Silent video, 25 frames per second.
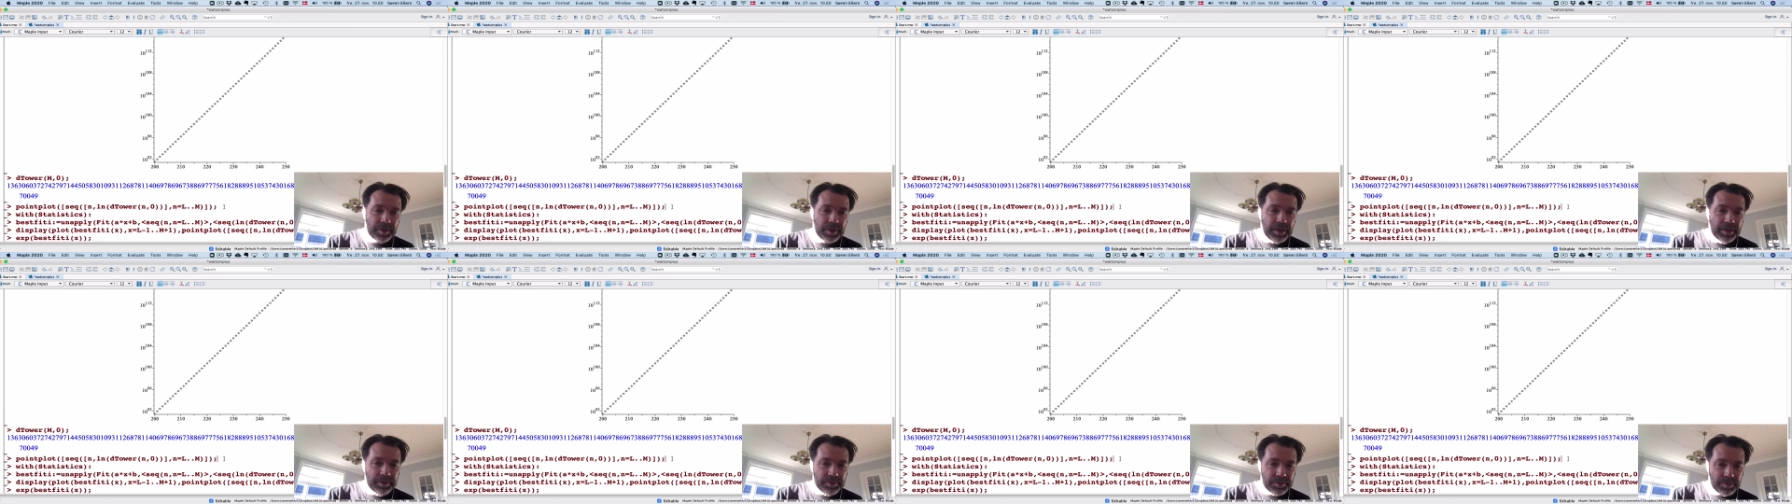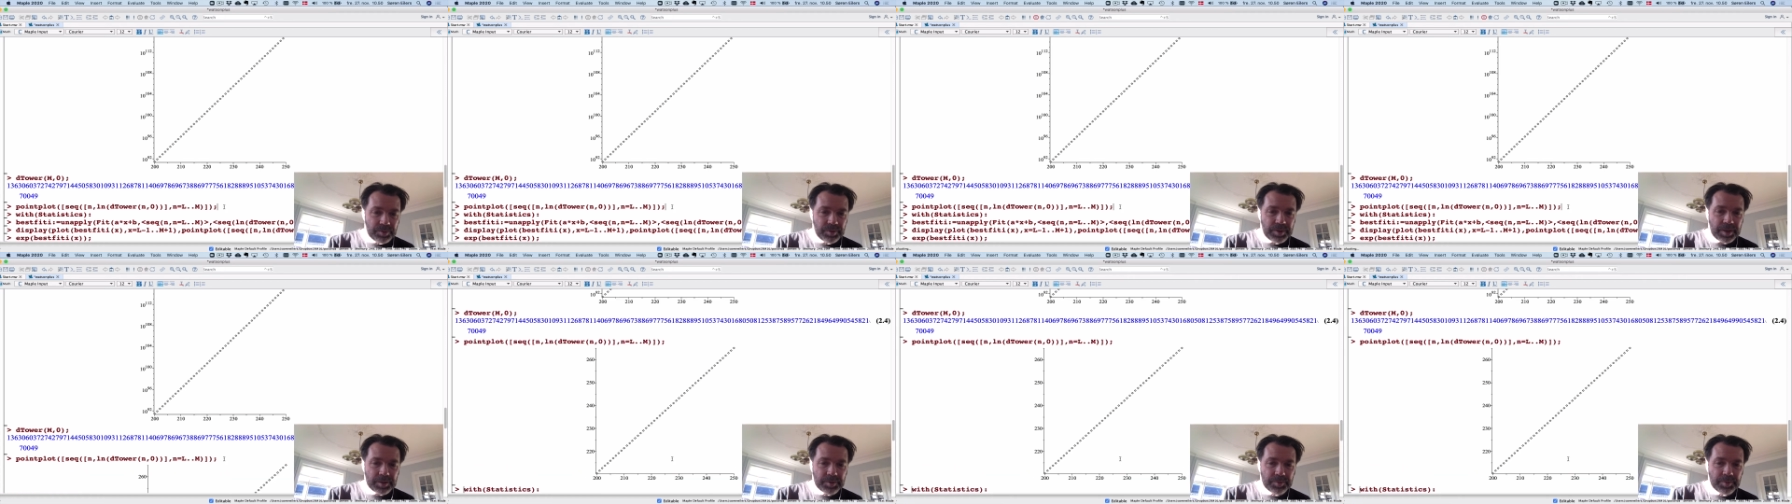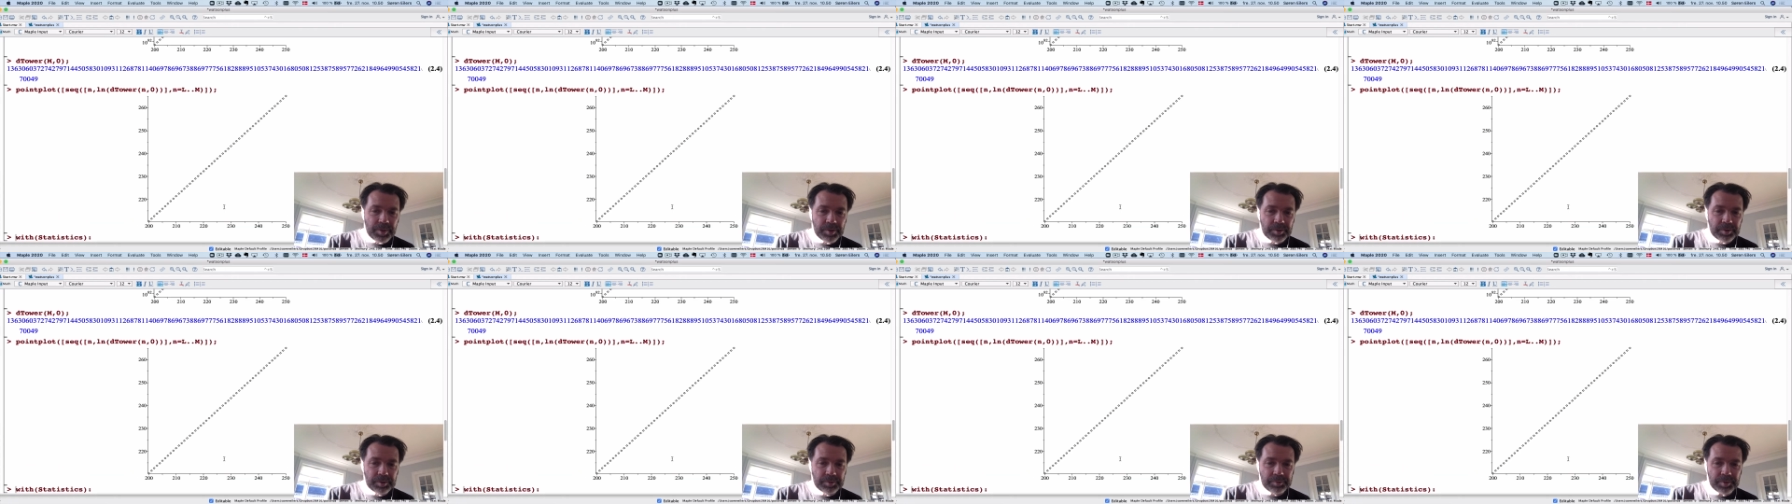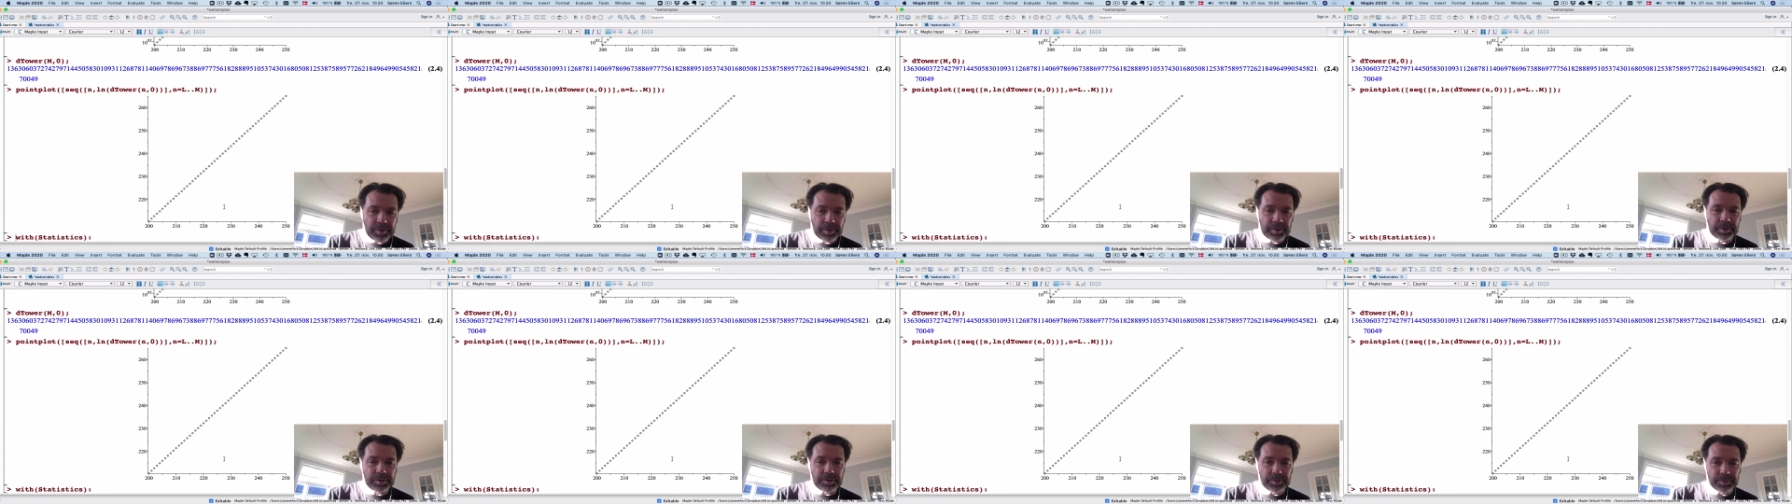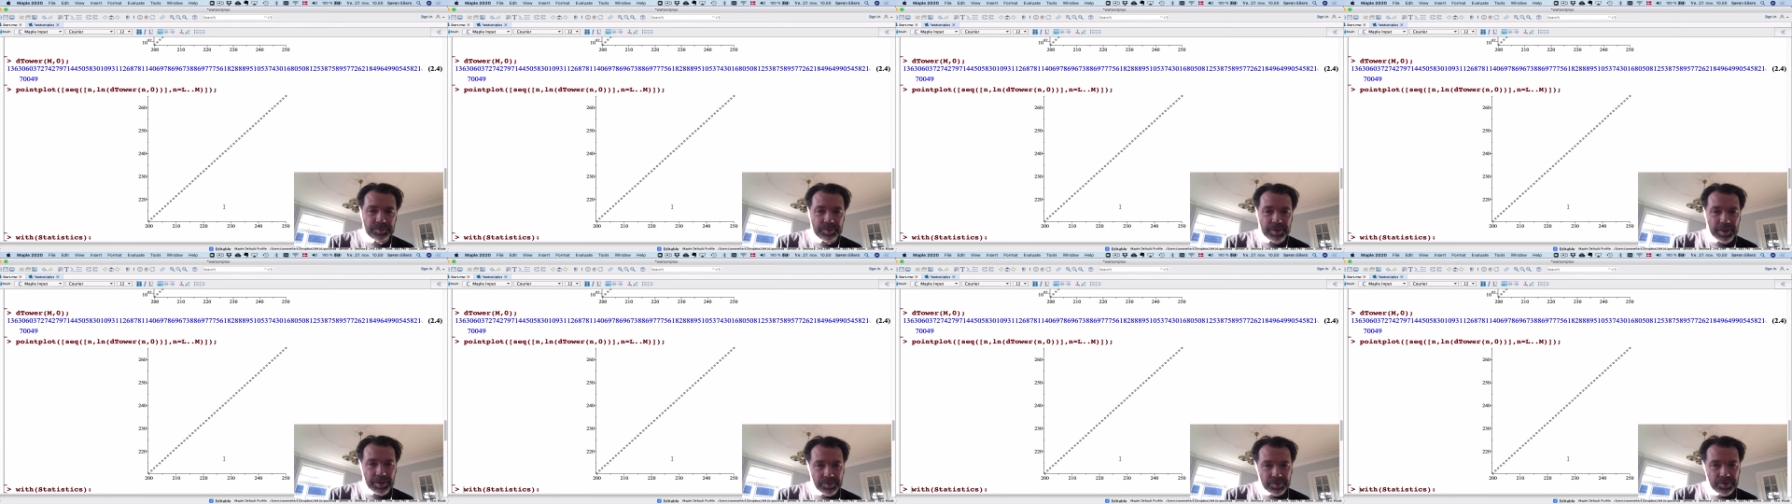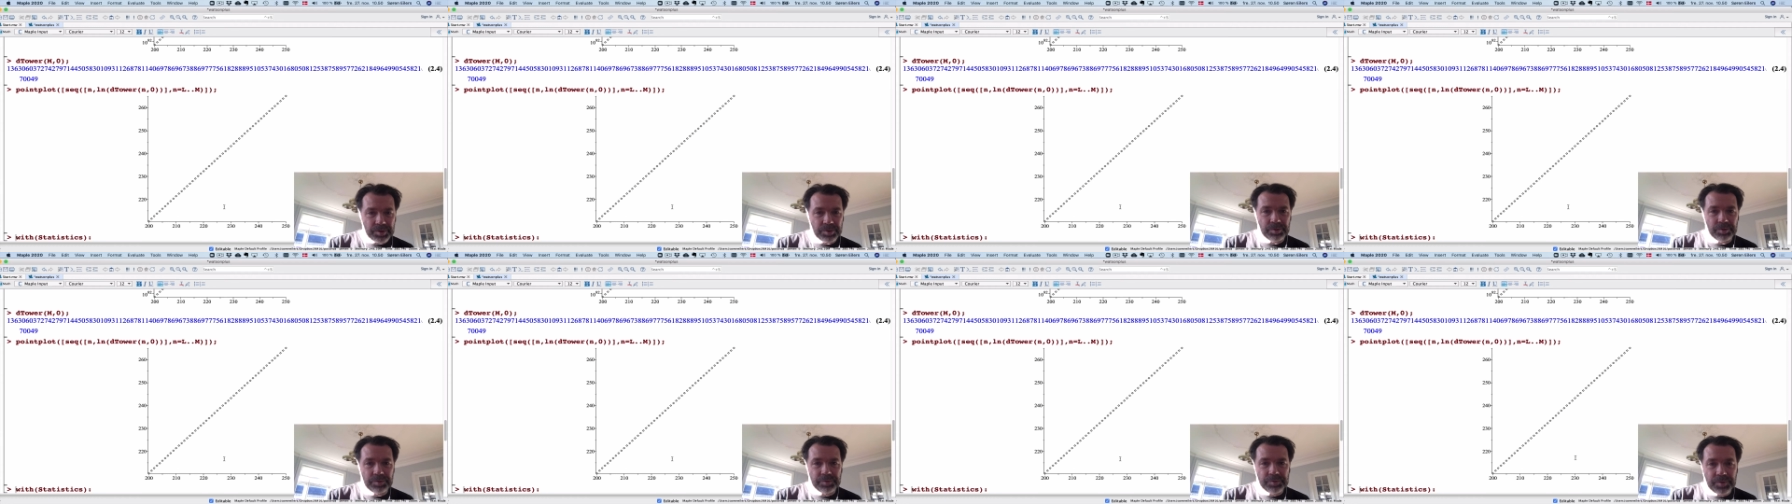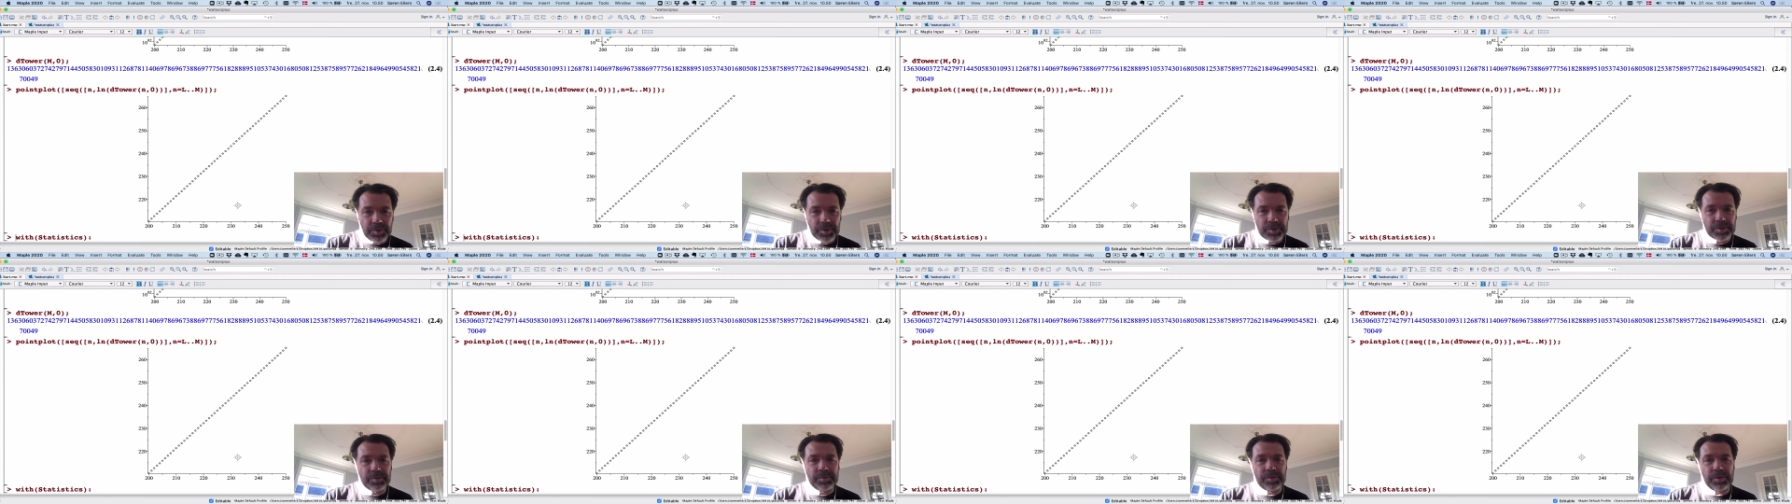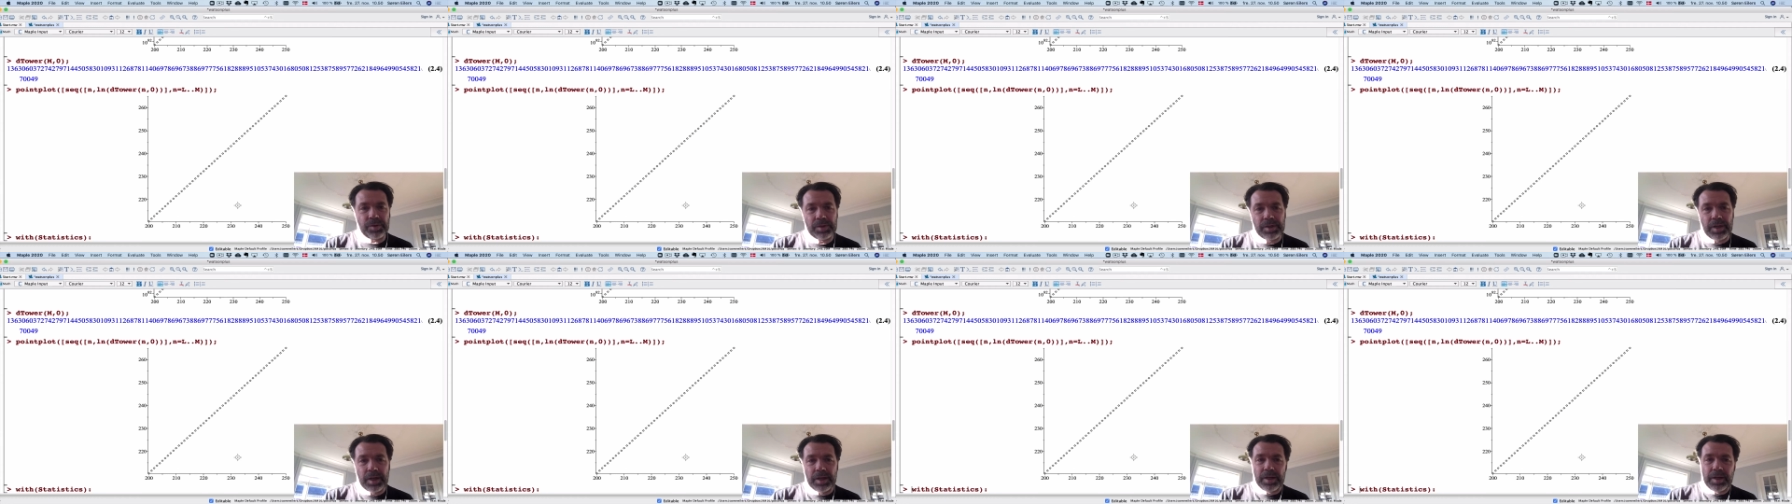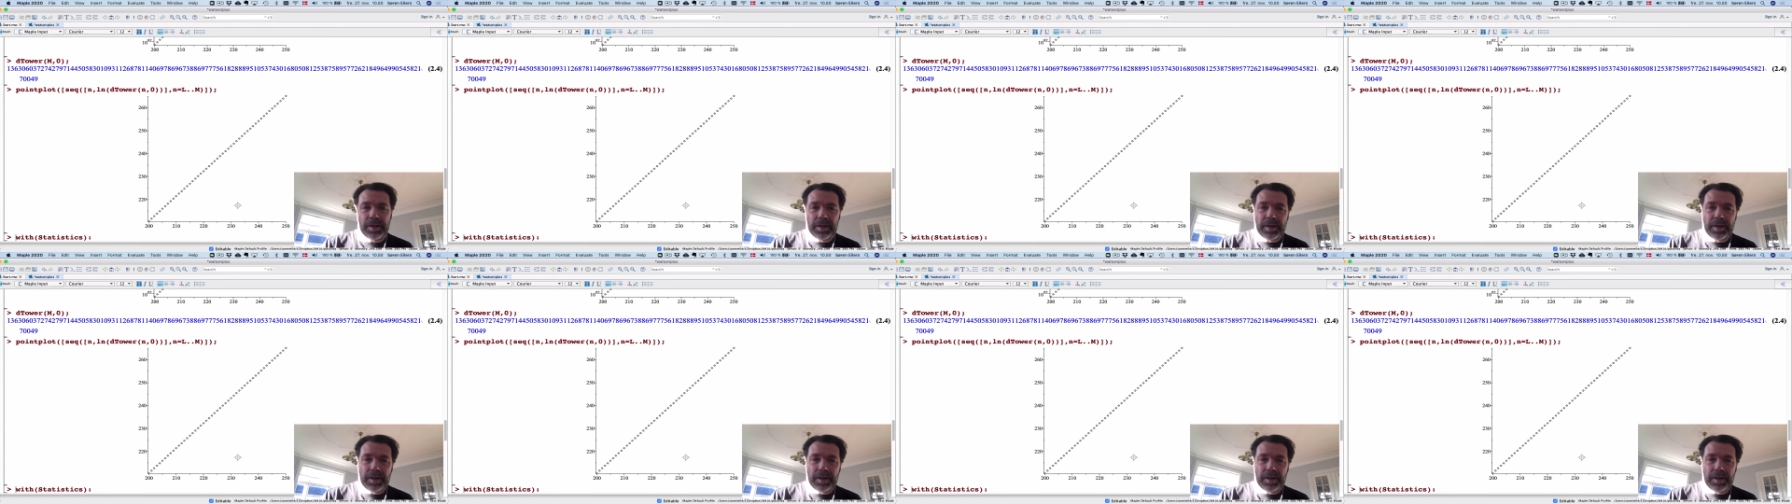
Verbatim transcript: And so that's what I'm going to do now. So first of all,